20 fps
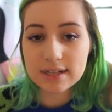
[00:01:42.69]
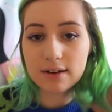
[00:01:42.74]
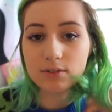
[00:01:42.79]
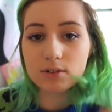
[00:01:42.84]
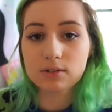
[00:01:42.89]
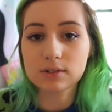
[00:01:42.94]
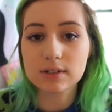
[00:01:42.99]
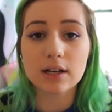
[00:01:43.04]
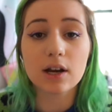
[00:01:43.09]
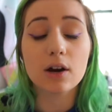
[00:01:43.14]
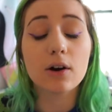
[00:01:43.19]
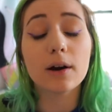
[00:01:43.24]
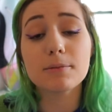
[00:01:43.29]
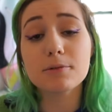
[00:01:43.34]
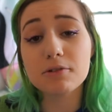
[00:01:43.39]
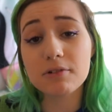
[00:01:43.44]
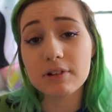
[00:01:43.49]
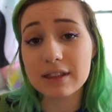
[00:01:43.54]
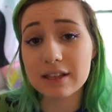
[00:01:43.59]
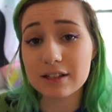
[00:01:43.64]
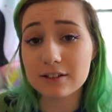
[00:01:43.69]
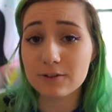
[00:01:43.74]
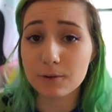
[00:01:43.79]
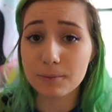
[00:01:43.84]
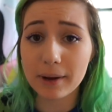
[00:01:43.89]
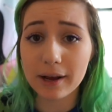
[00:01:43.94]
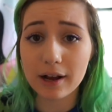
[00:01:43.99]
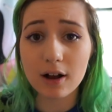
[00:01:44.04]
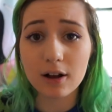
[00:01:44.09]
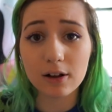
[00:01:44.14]
everyone's like oh I'm doing this for
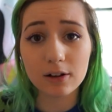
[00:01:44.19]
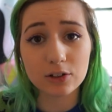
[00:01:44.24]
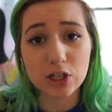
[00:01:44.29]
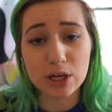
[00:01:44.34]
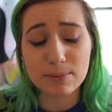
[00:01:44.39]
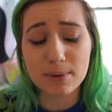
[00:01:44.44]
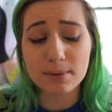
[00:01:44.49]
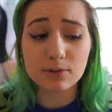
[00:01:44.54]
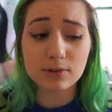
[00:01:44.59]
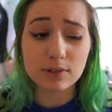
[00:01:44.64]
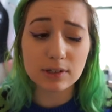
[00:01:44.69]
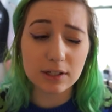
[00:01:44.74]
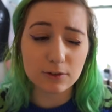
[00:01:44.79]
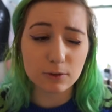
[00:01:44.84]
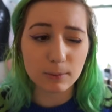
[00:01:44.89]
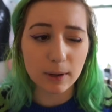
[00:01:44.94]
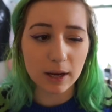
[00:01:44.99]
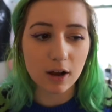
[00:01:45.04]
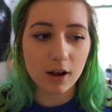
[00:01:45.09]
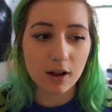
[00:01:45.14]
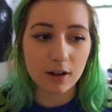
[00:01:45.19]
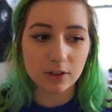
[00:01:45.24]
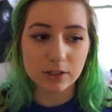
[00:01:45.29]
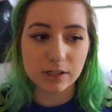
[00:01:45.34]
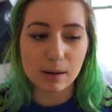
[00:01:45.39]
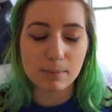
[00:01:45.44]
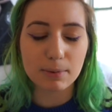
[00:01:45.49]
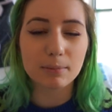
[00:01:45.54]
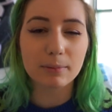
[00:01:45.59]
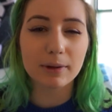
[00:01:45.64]
my college app I'm doing this for my college
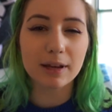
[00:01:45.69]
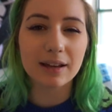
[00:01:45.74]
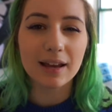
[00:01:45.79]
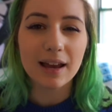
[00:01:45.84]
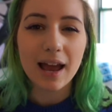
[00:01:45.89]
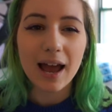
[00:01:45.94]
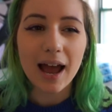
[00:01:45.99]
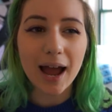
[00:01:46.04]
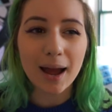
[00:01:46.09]
app and I'm like